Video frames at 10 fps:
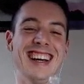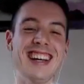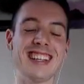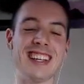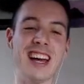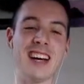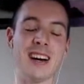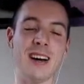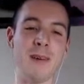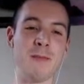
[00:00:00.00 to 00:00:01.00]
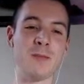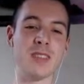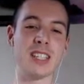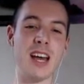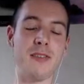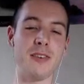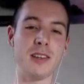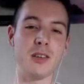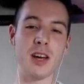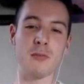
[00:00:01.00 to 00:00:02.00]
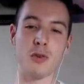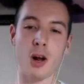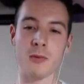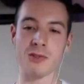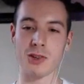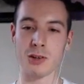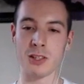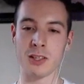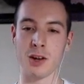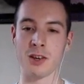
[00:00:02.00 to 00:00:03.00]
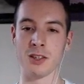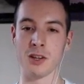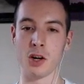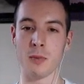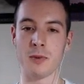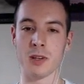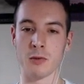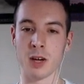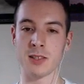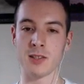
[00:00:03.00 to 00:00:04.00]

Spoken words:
I think you had problems early on in the opening, right?